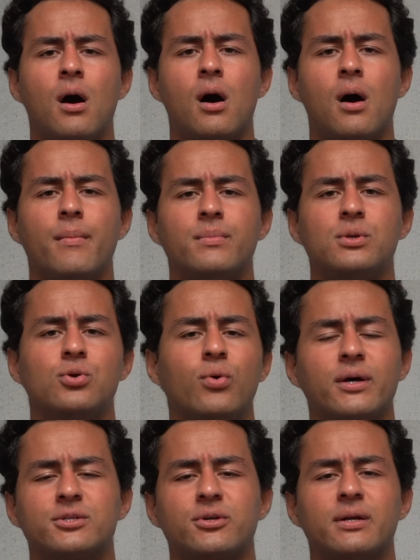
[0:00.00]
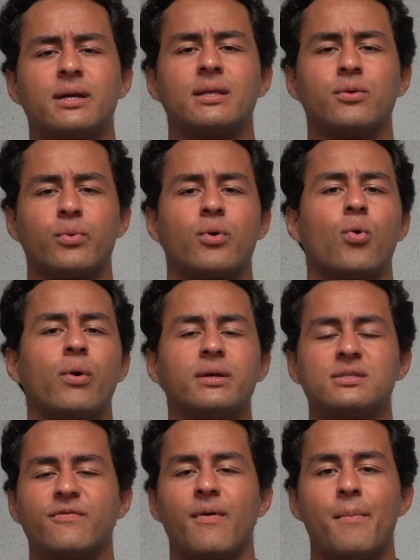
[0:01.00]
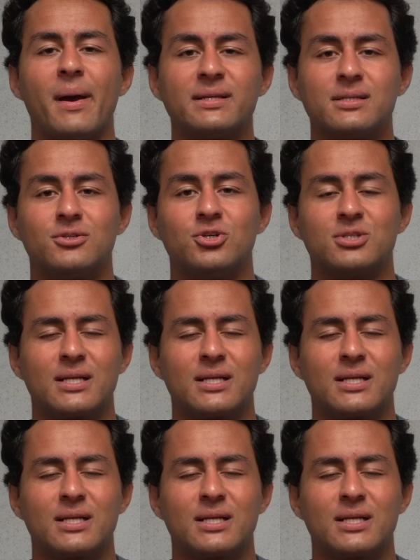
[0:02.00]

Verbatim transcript: um, you guys are going to get the recordings of my messages.